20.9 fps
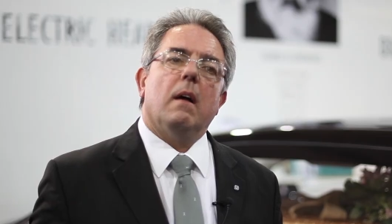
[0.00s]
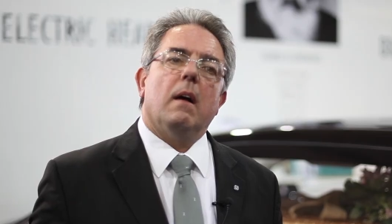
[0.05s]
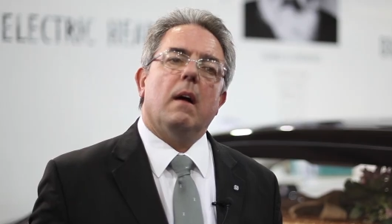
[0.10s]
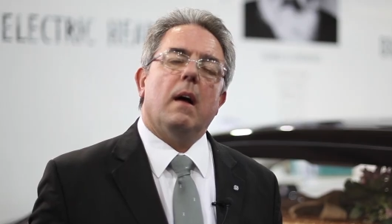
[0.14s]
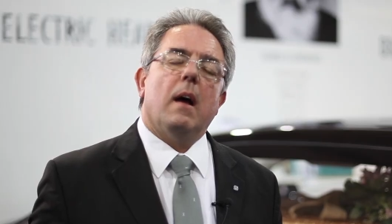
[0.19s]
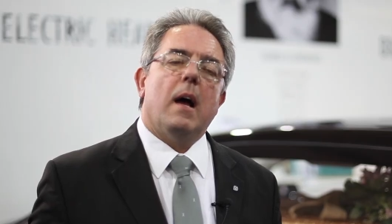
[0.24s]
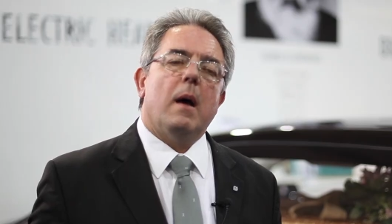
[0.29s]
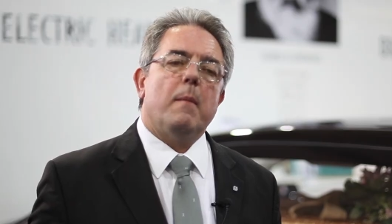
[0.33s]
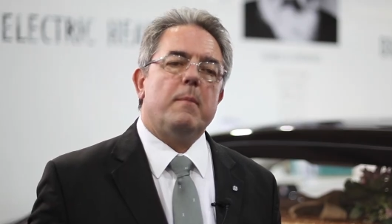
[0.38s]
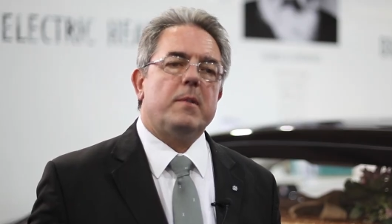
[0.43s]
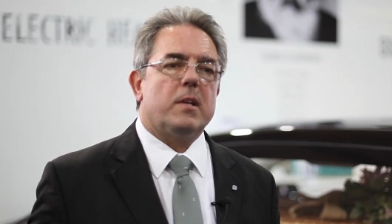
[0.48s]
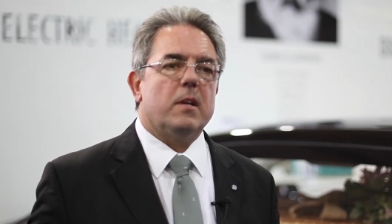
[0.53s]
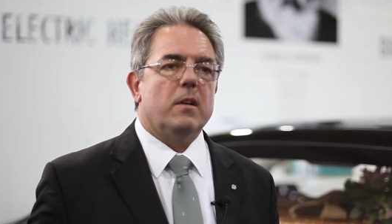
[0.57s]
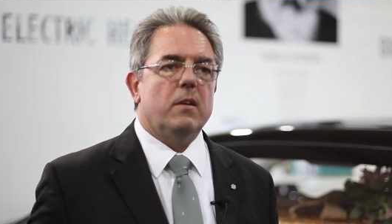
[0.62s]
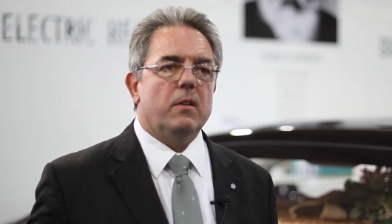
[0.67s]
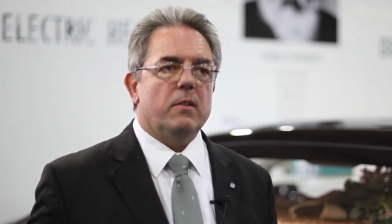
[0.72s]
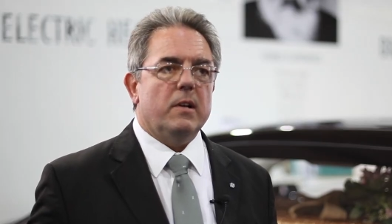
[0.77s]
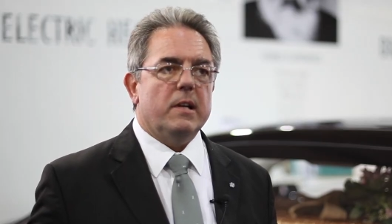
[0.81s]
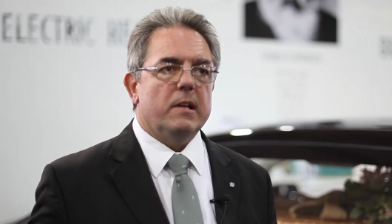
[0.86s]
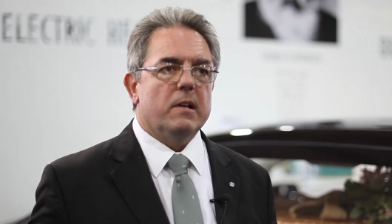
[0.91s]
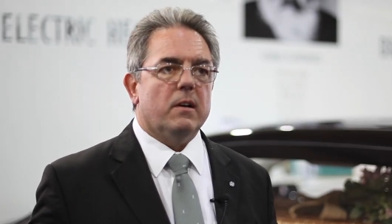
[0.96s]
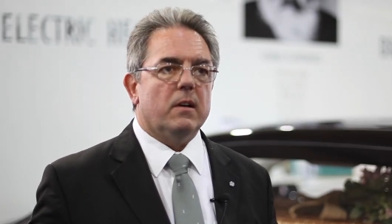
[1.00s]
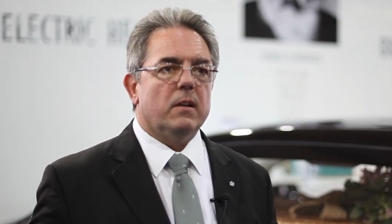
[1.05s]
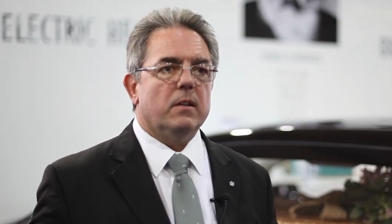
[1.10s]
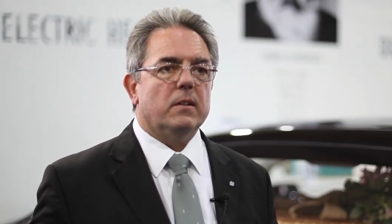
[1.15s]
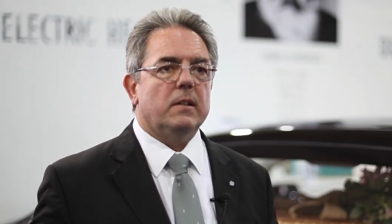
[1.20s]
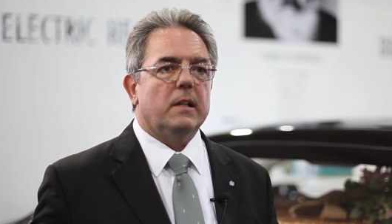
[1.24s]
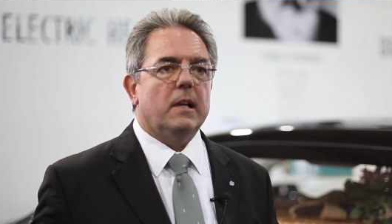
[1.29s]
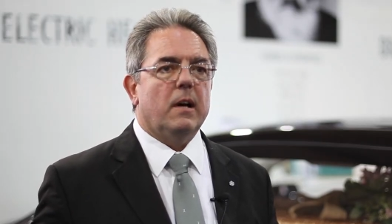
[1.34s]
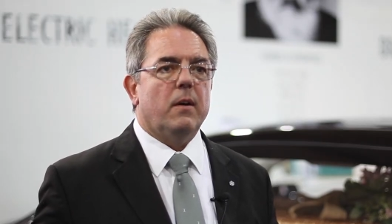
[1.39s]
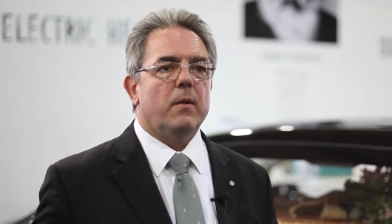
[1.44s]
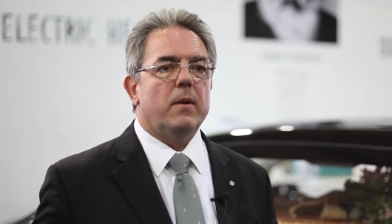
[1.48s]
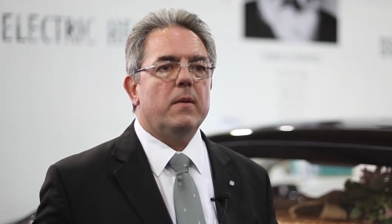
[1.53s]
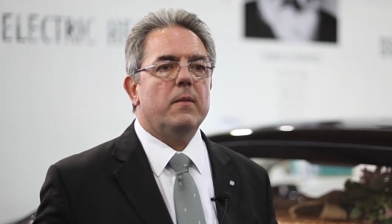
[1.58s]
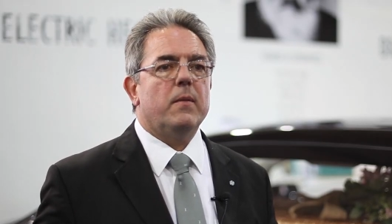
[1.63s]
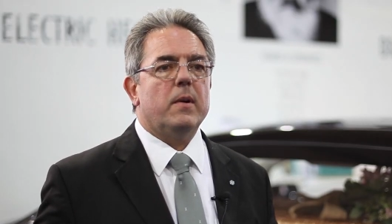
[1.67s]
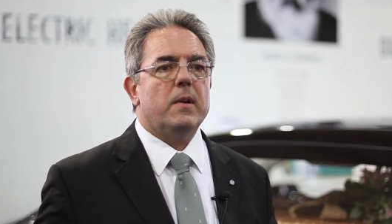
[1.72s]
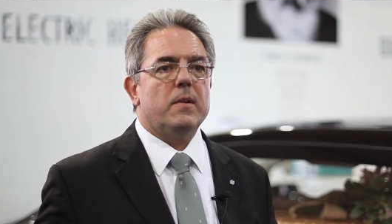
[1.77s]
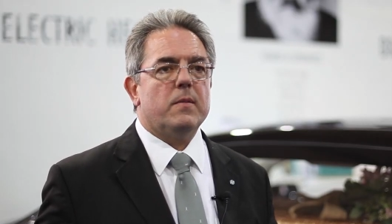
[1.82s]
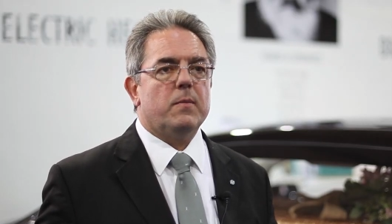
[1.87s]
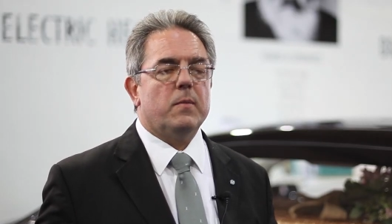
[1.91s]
Absolutely not. No, we, we,